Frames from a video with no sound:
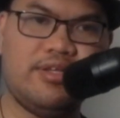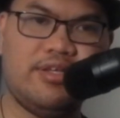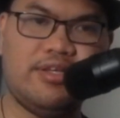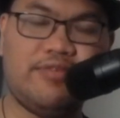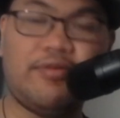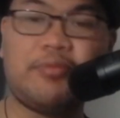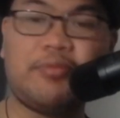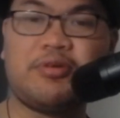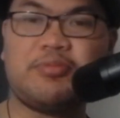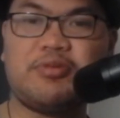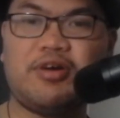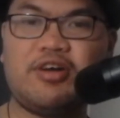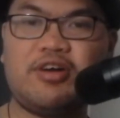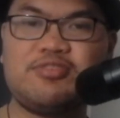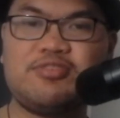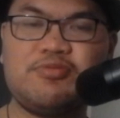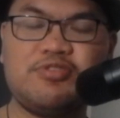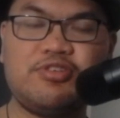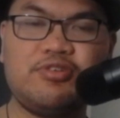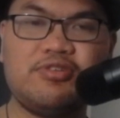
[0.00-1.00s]
If I'm going to be
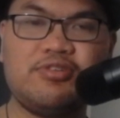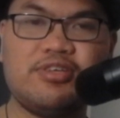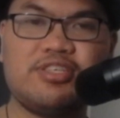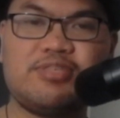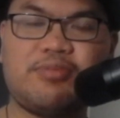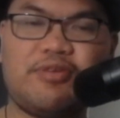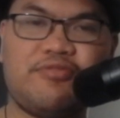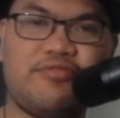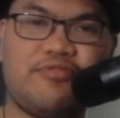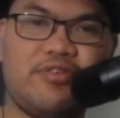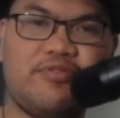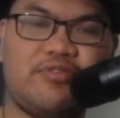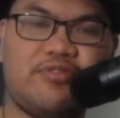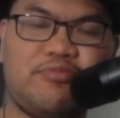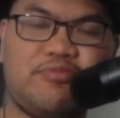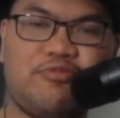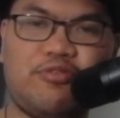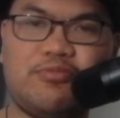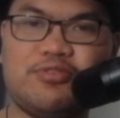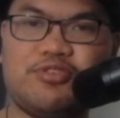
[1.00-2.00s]
honest with you, this is my
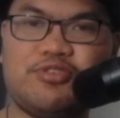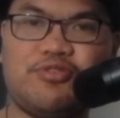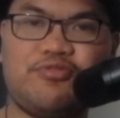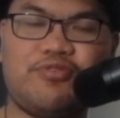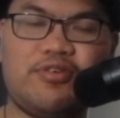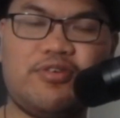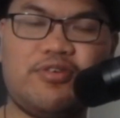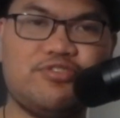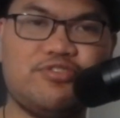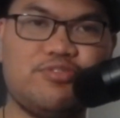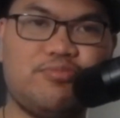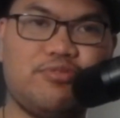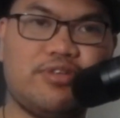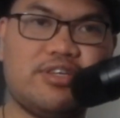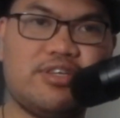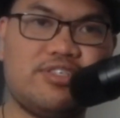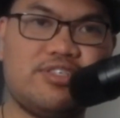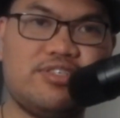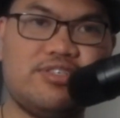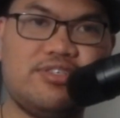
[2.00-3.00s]
favorite performance so far for
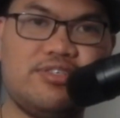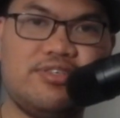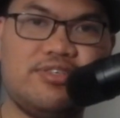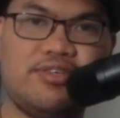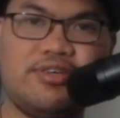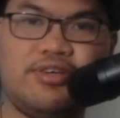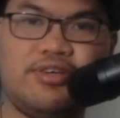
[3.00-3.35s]
tripleS.